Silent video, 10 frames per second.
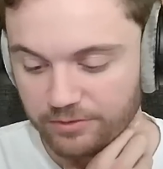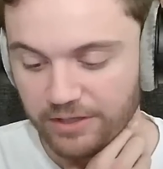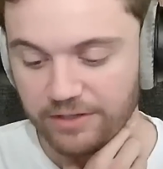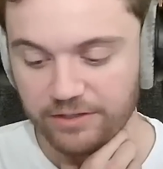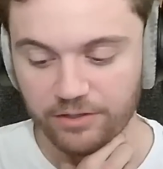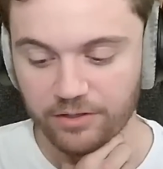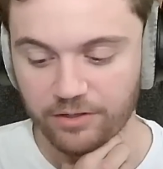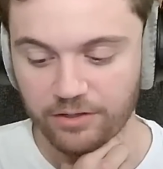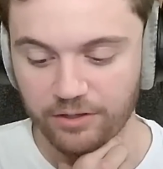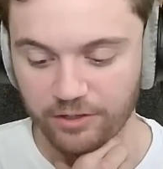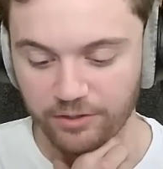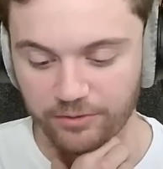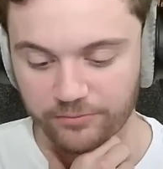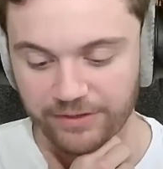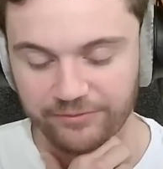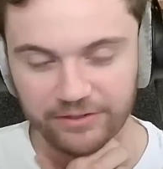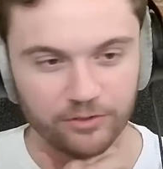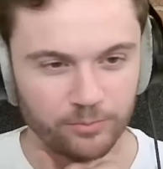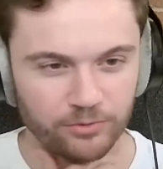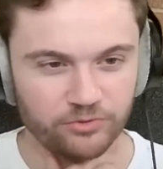idea of having
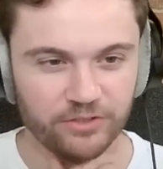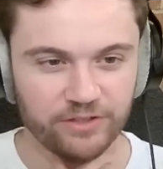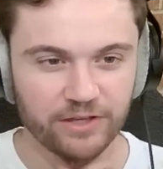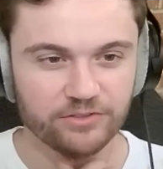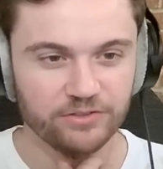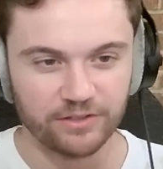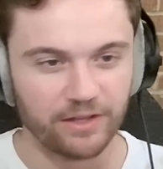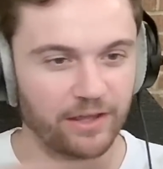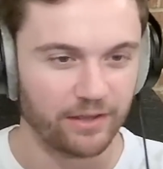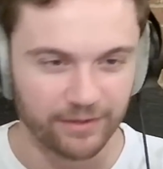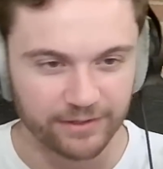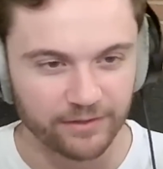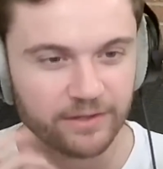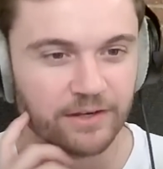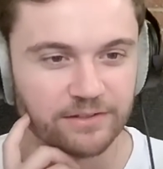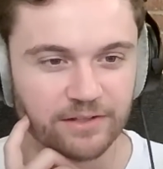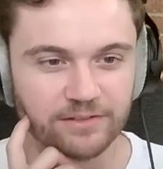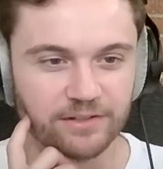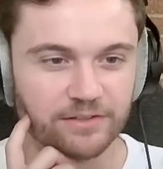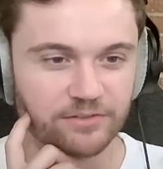encrypted transactions, and I like how that kind of
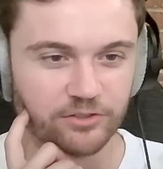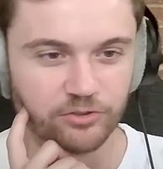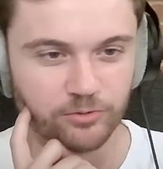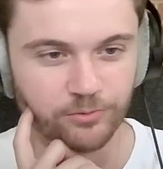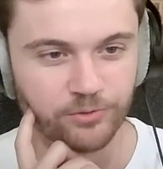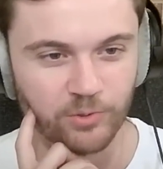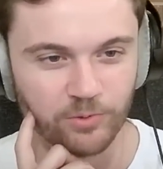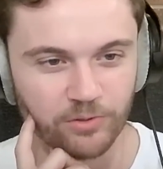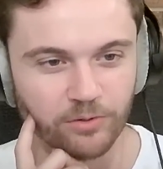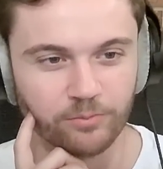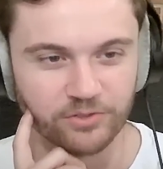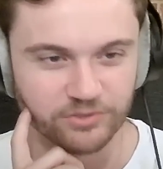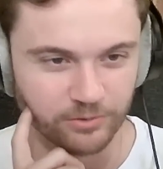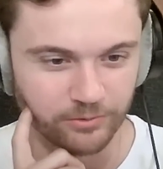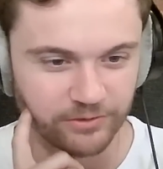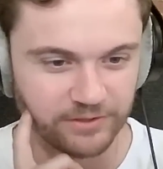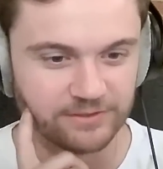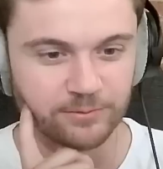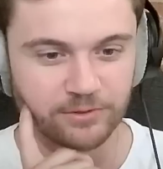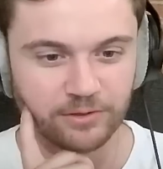ties nicely to your original
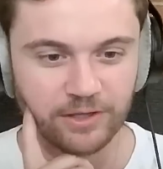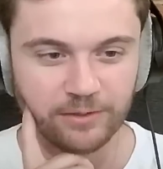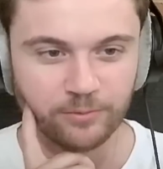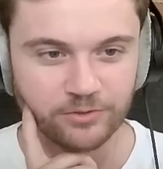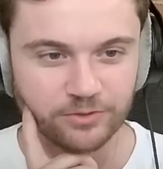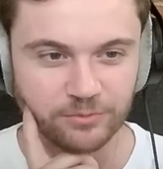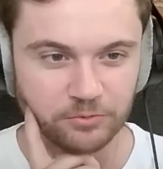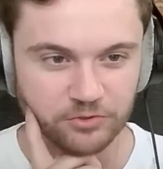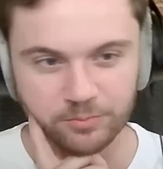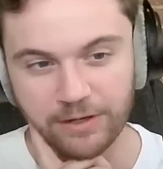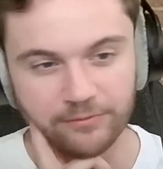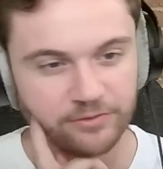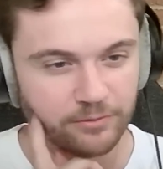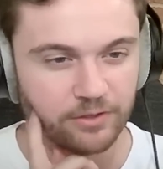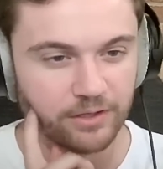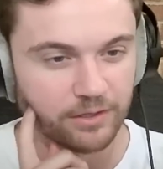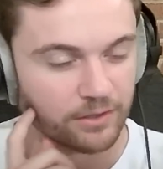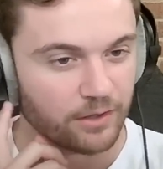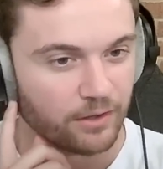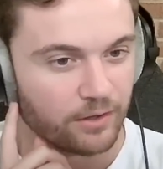thesis with Light, which was privacy
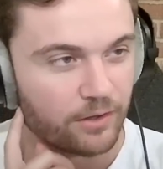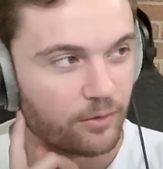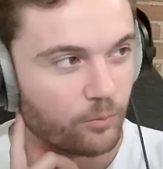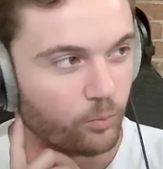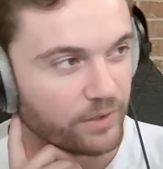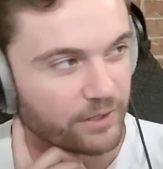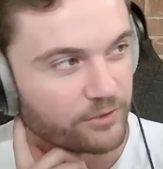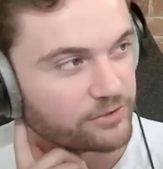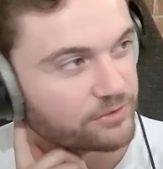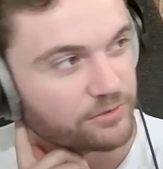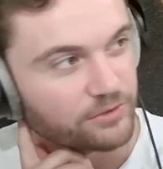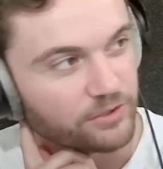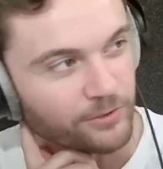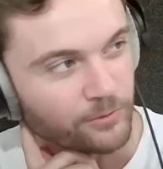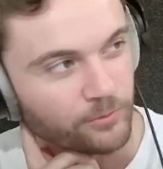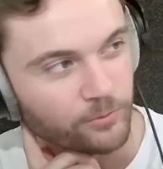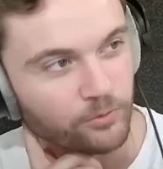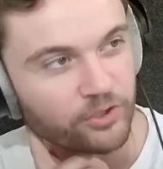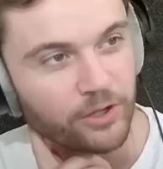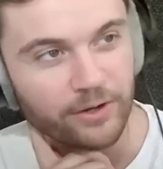related. What else do you
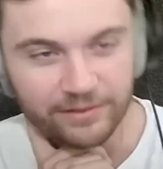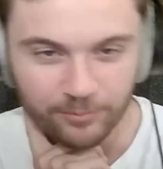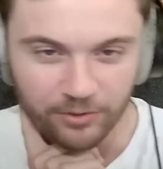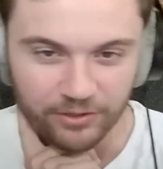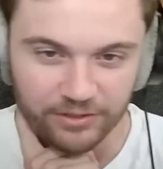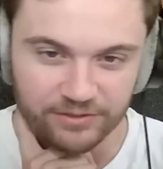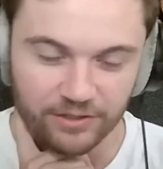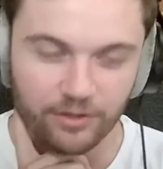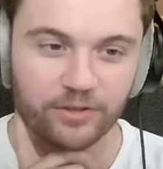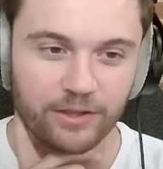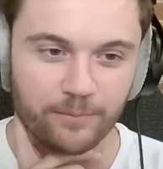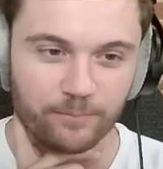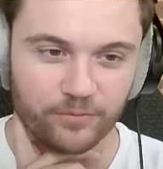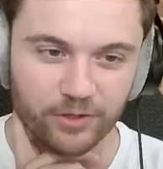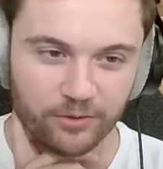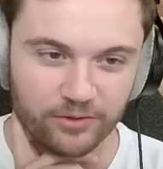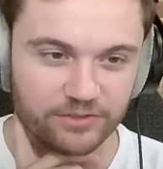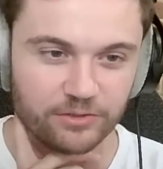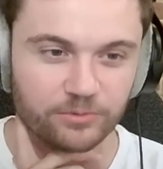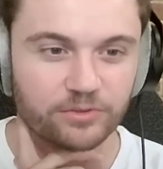look at the market and say, okay,
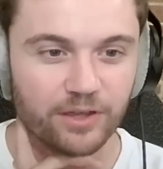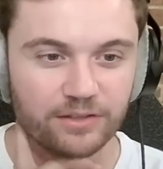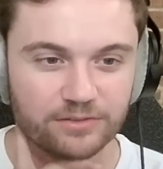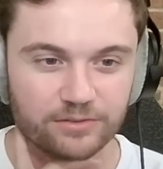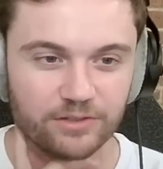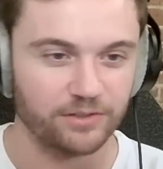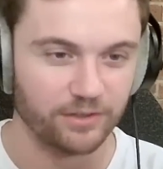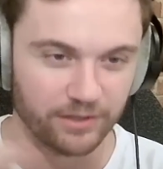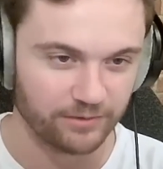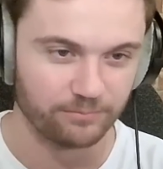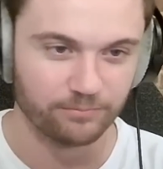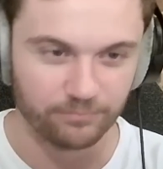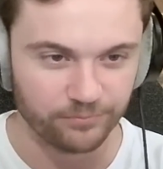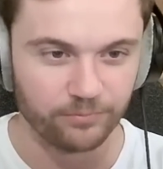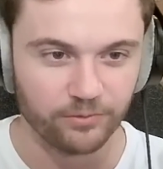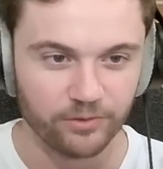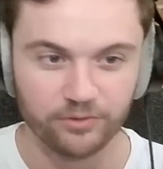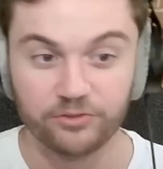this use case, the